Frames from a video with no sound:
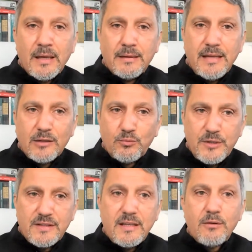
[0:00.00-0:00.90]
that
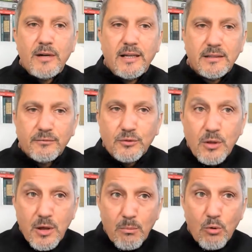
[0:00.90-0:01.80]
we see relative
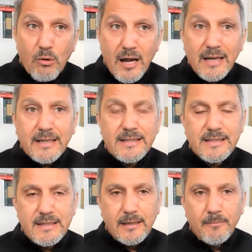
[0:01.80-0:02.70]
to the Moroccan
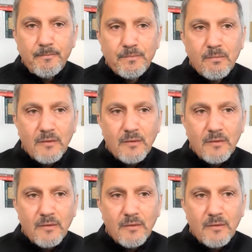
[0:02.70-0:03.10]
team,